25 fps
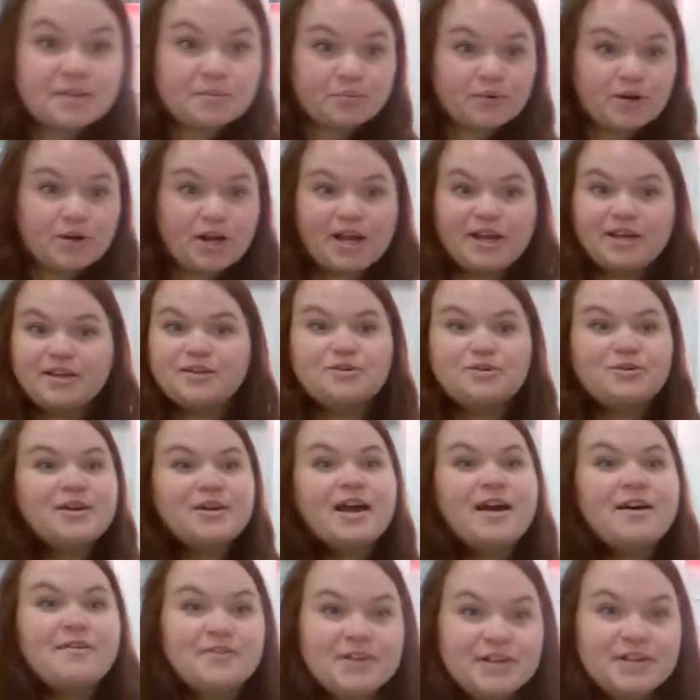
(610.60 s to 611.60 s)
and bright, you don't
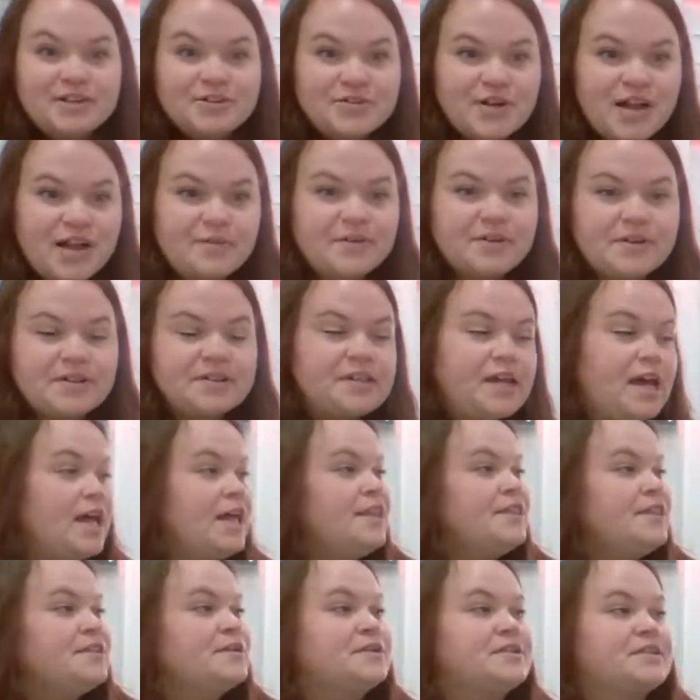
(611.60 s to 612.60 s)
have any drivers,
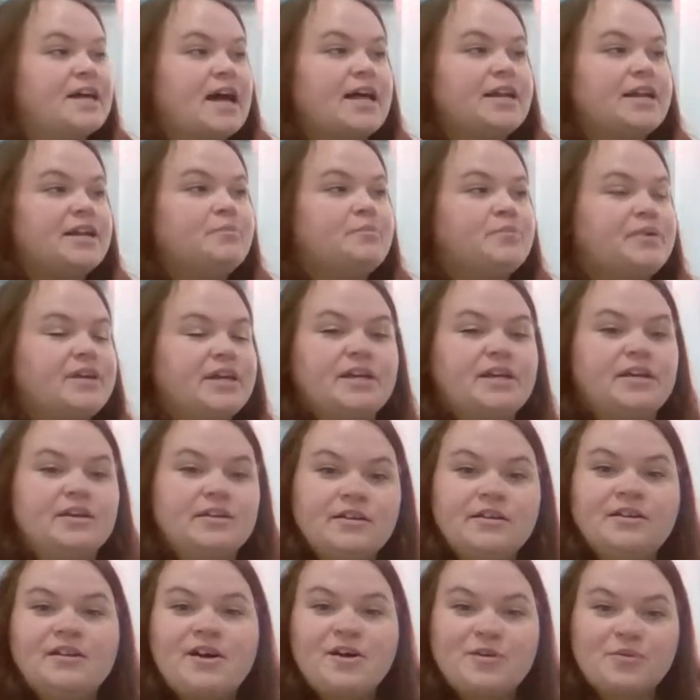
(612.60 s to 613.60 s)
there's got to be
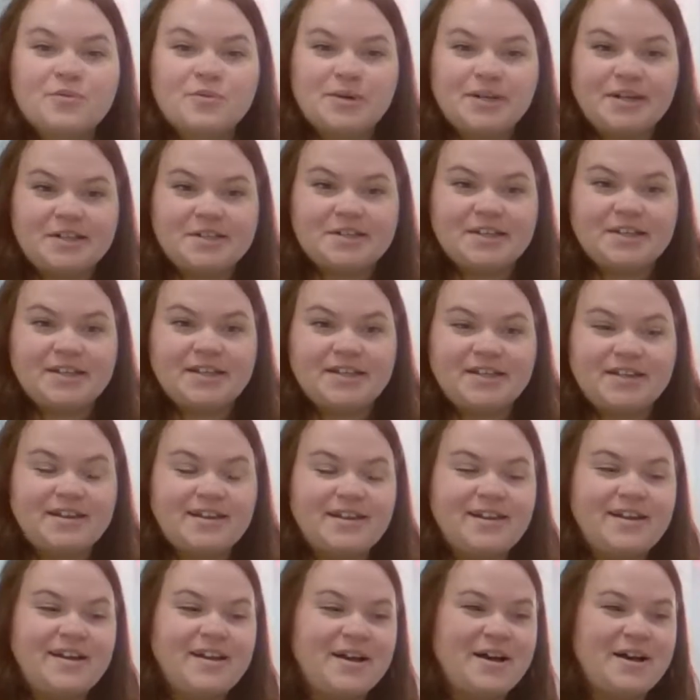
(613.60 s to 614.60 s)
a reason
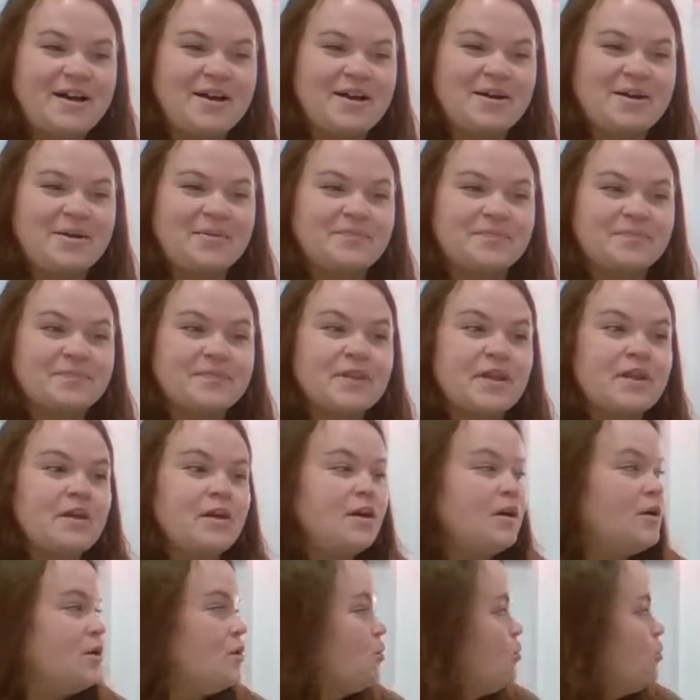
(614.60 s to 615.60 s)

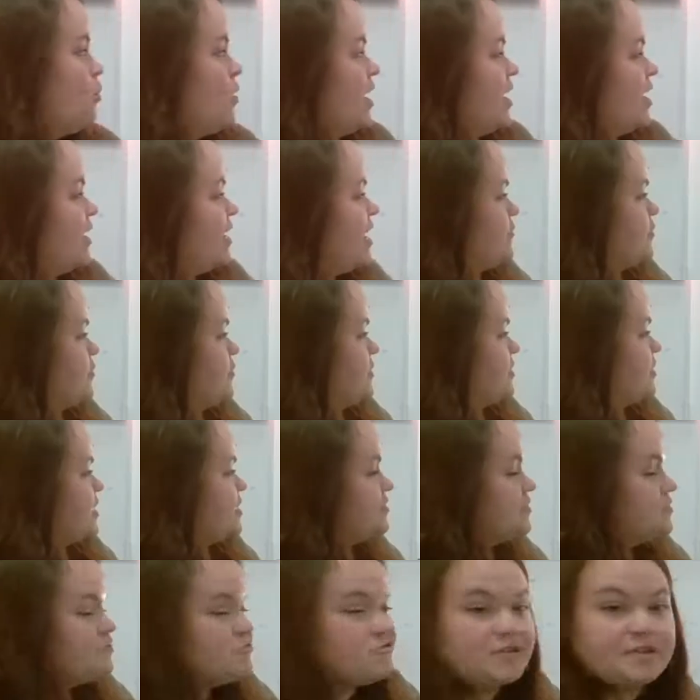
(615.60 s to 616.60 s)
why everyone
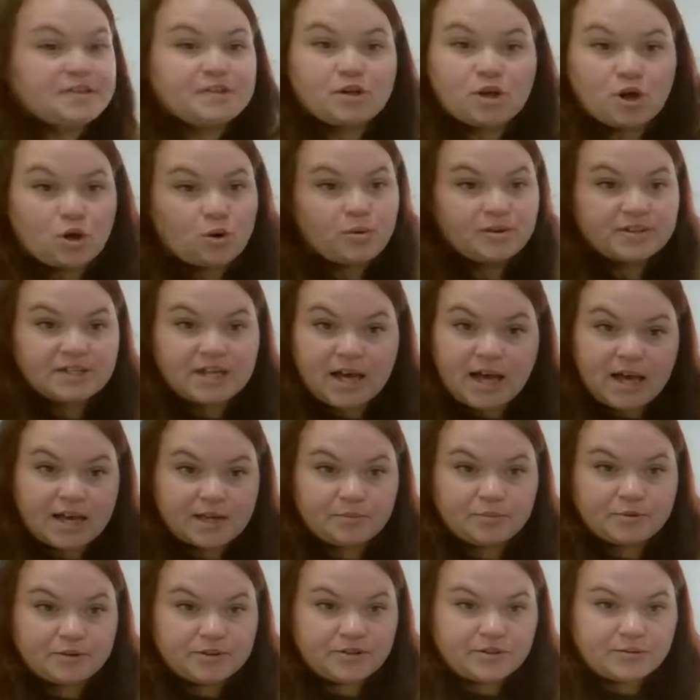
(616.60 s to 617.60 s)
doesn't just go with a
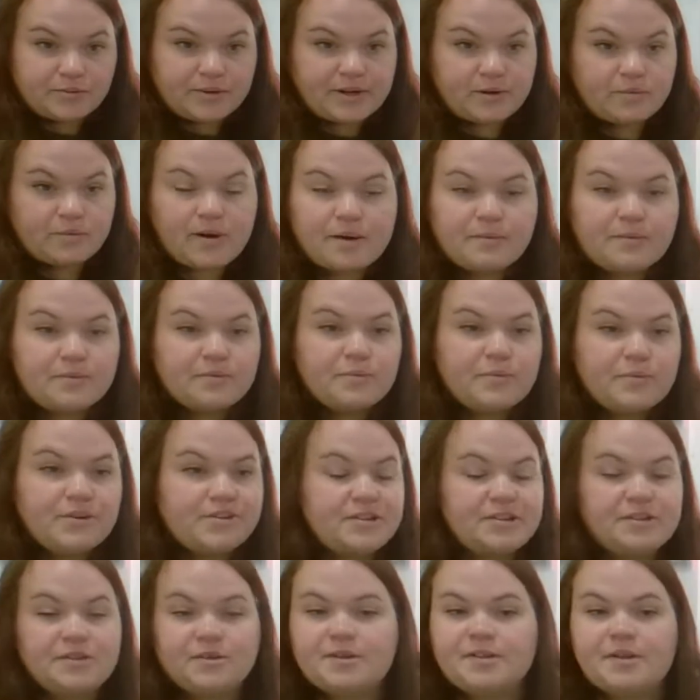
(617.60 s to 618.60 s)
hybrid 3. Why wouldn't we just
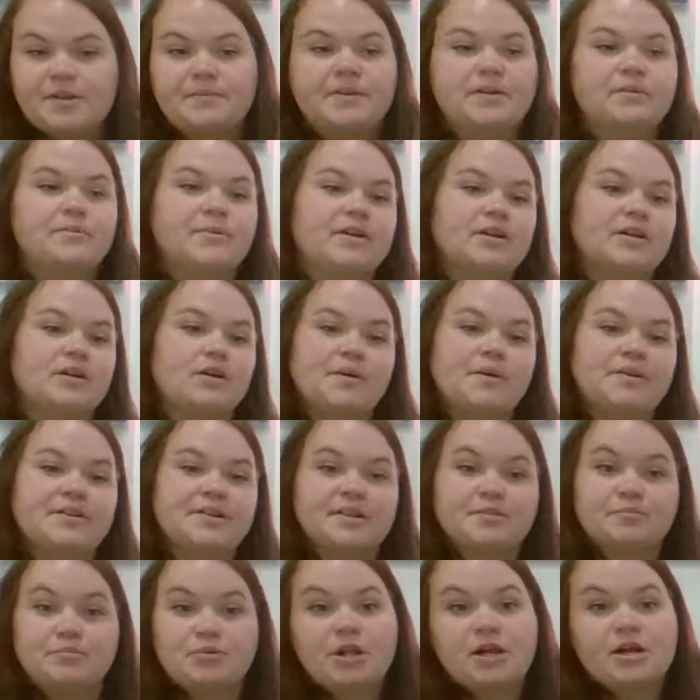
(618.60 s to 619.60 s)
do something we can always just
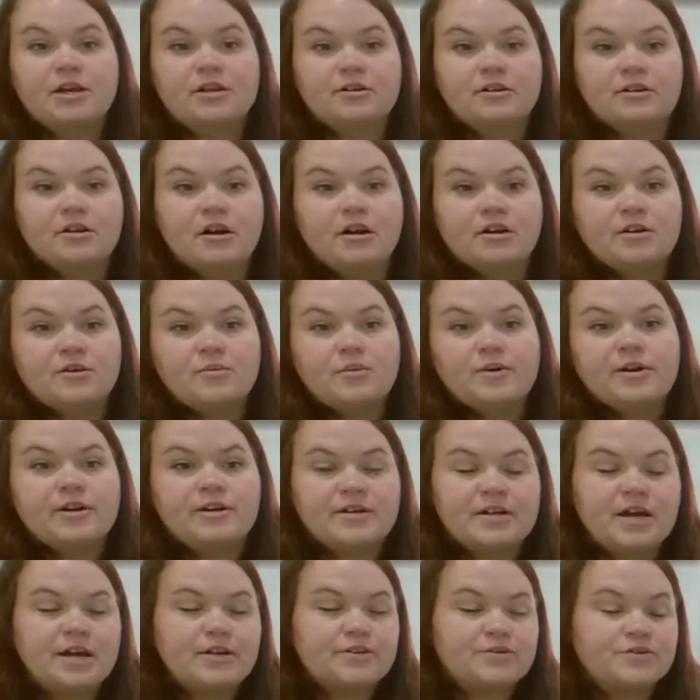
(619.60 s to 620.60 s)
plug in our hardwire and
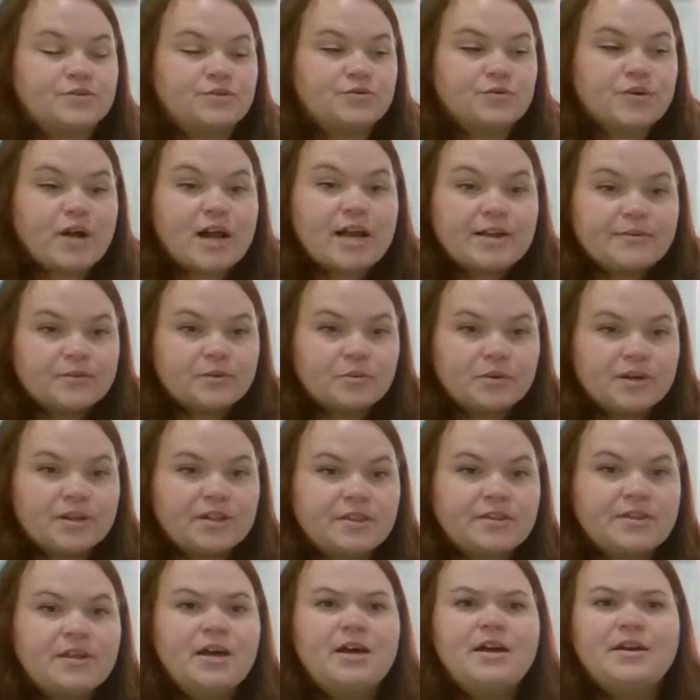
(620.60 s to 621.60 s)
not do a driver with?
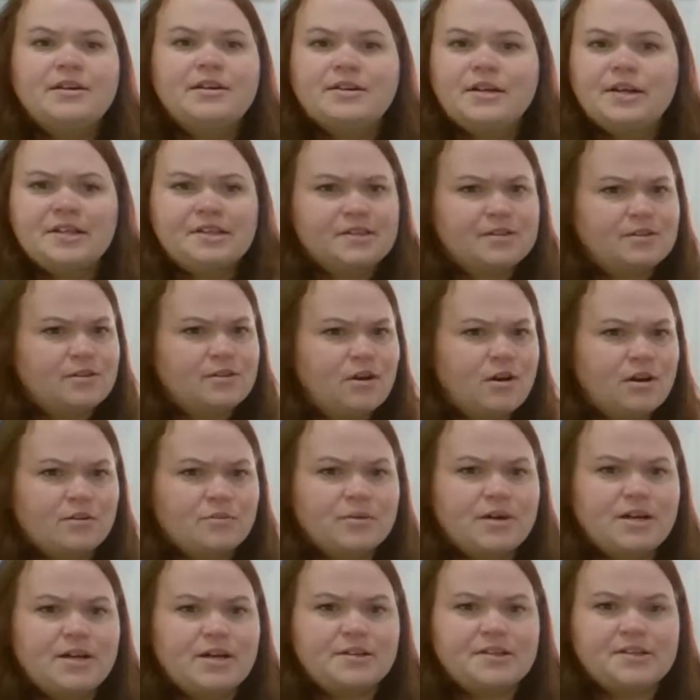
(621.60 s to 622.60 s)
Nice long
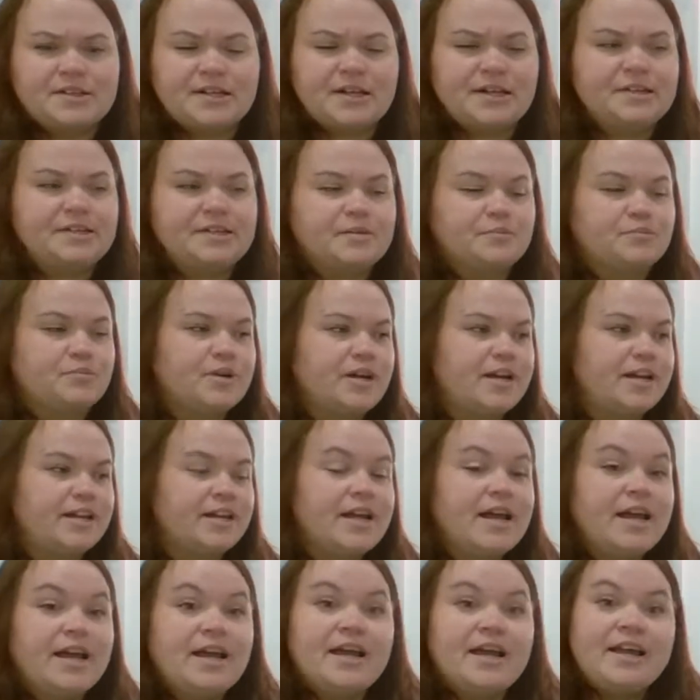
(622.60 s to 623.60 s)
runs, nice and bright,
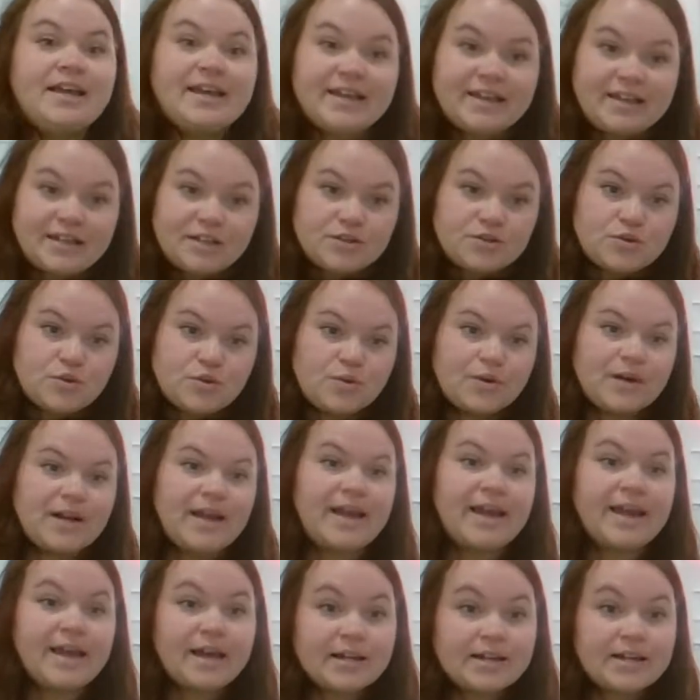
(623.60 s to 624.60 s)
indoor
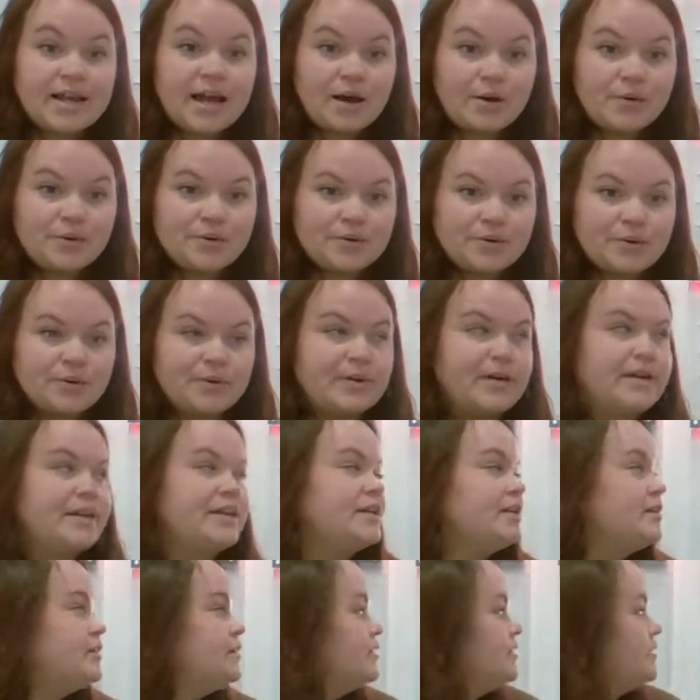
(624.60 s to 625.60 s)
and outdoor
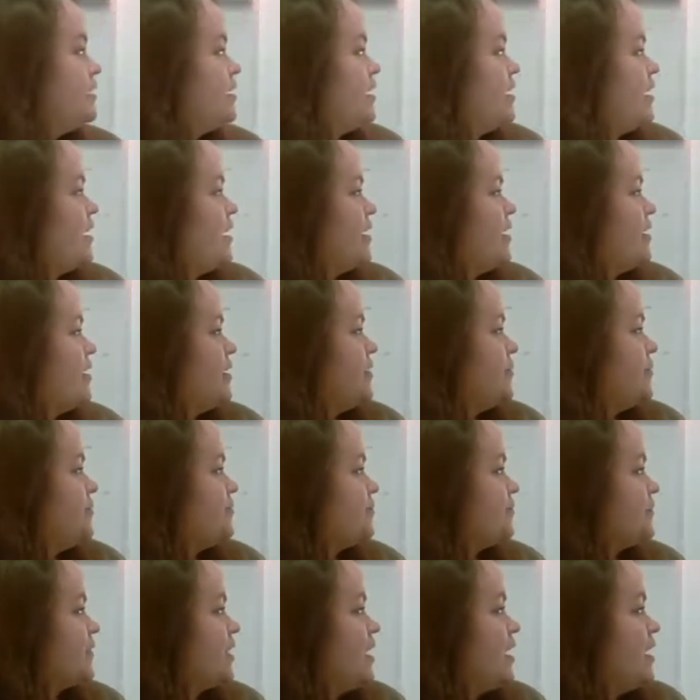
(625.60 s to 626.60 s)
rated.
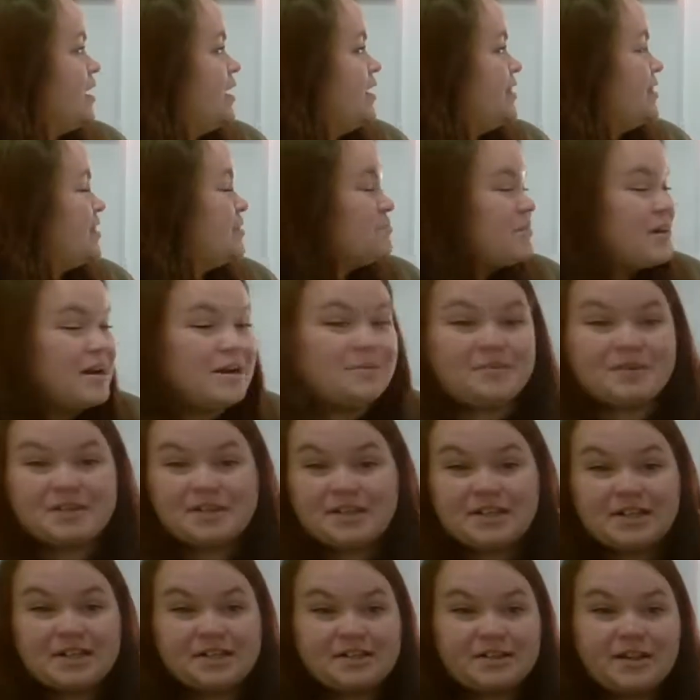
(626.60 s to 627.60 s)
The problem is that
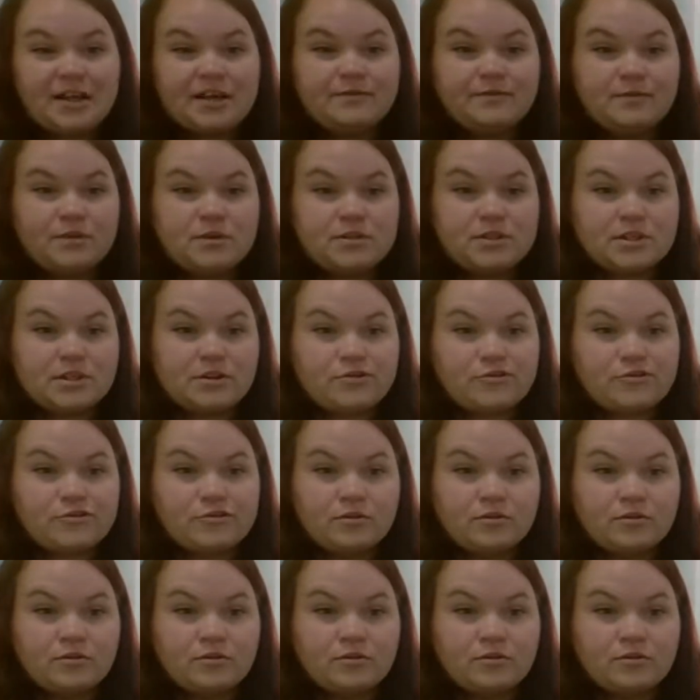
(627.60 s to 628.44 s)
it's line voltage.